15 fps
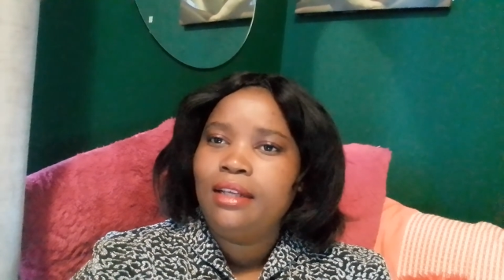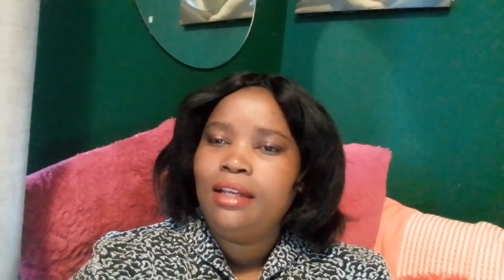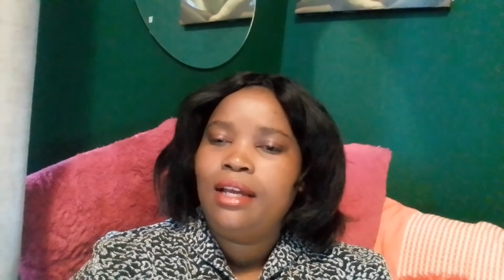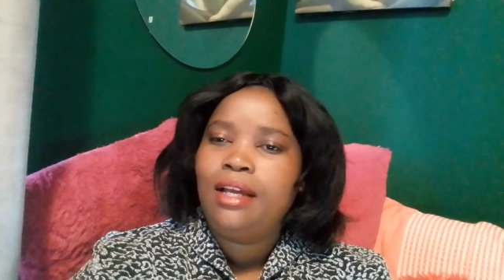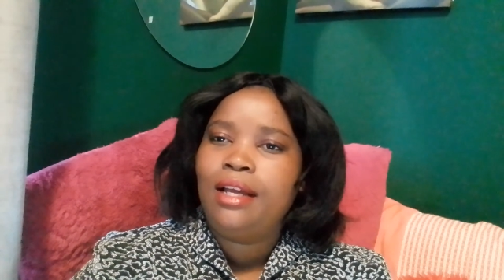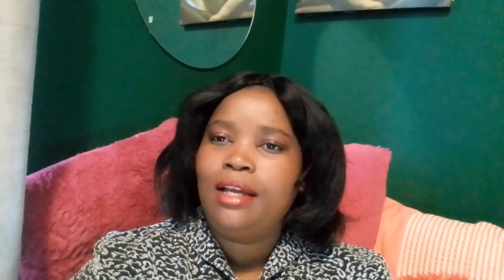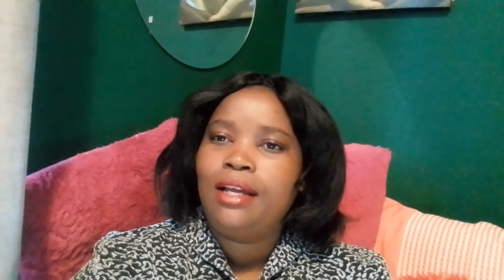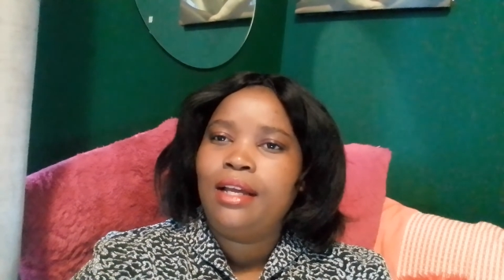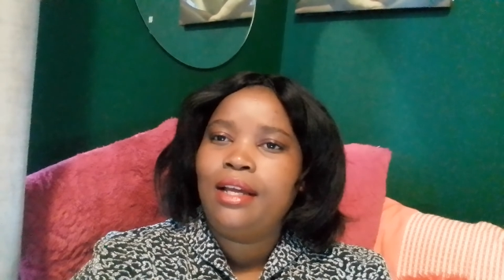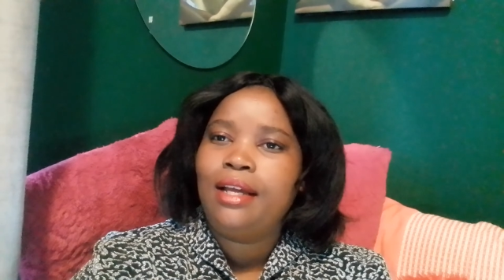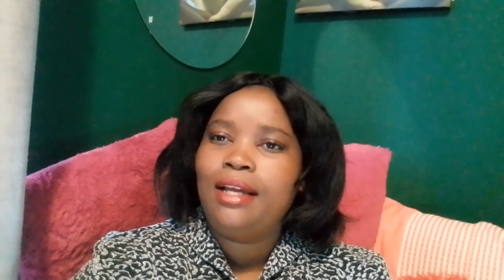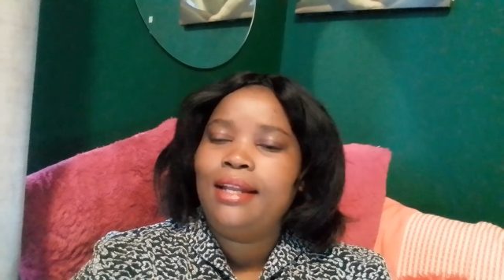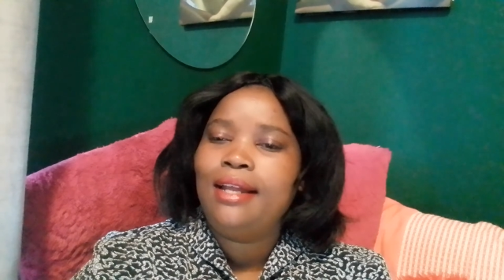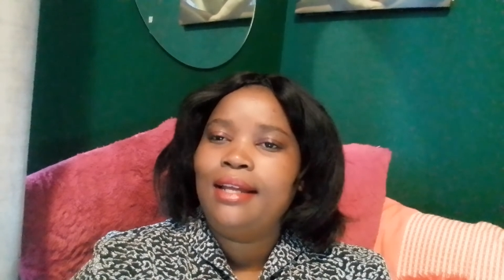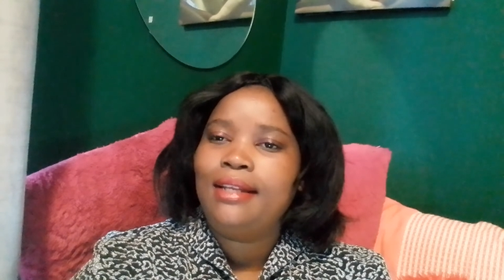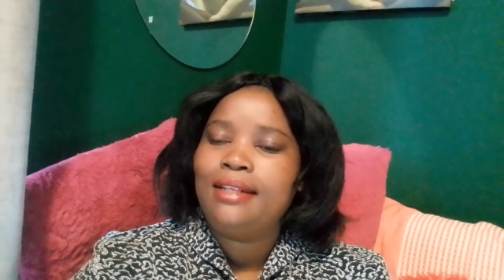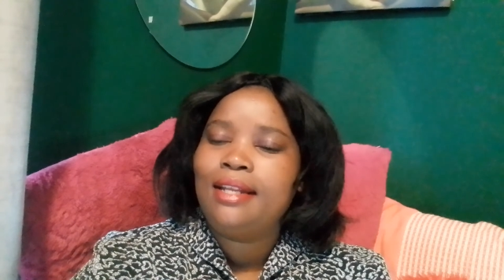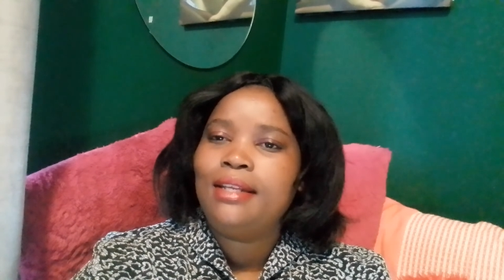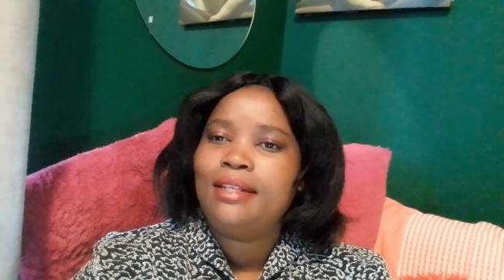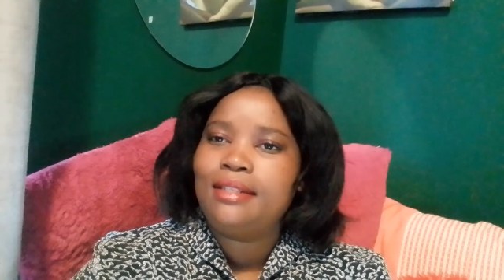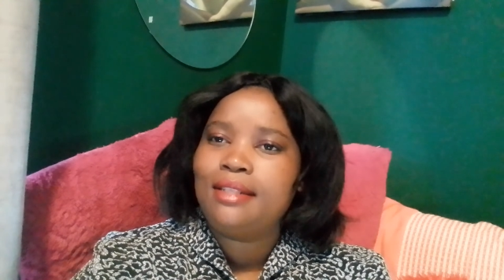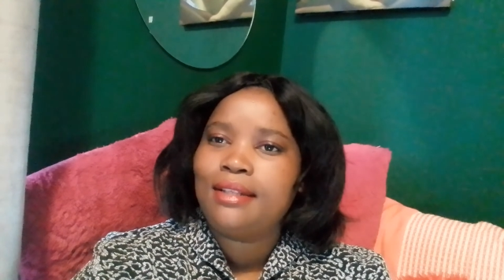
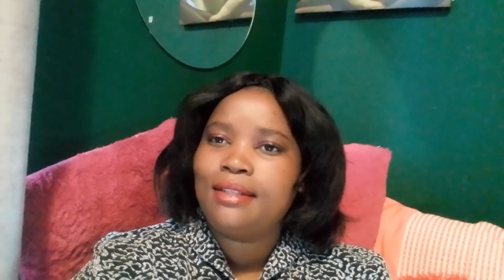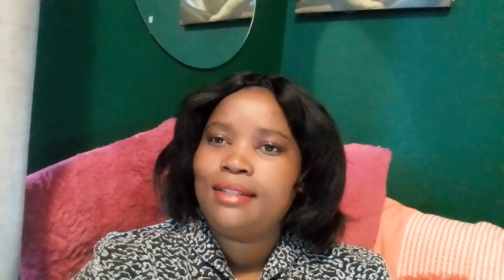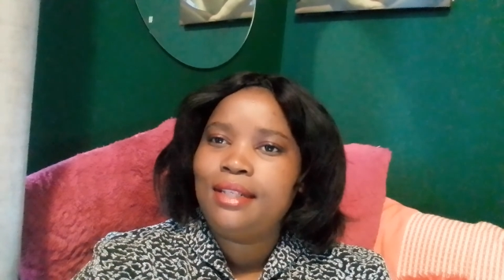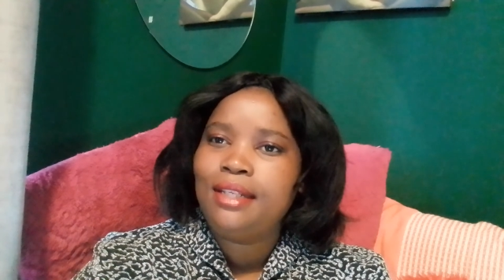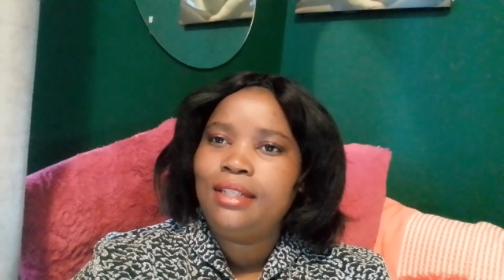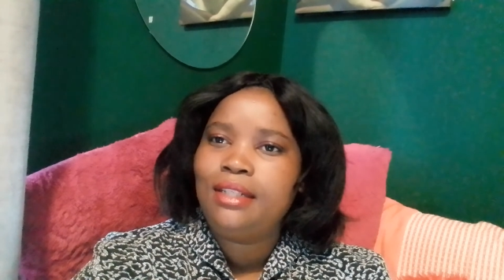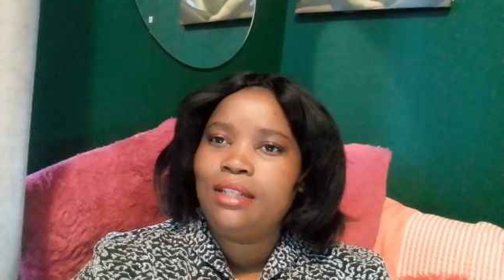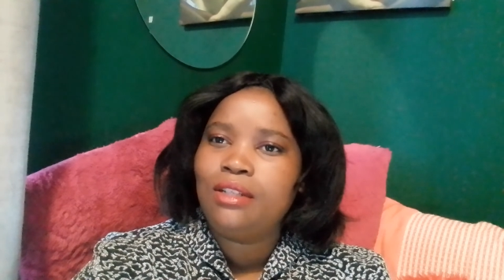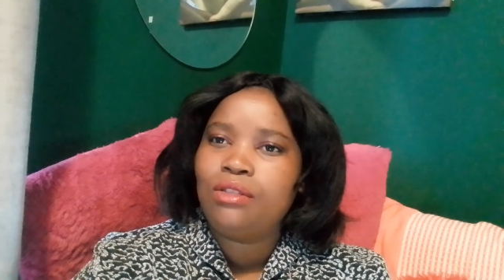and succeeding.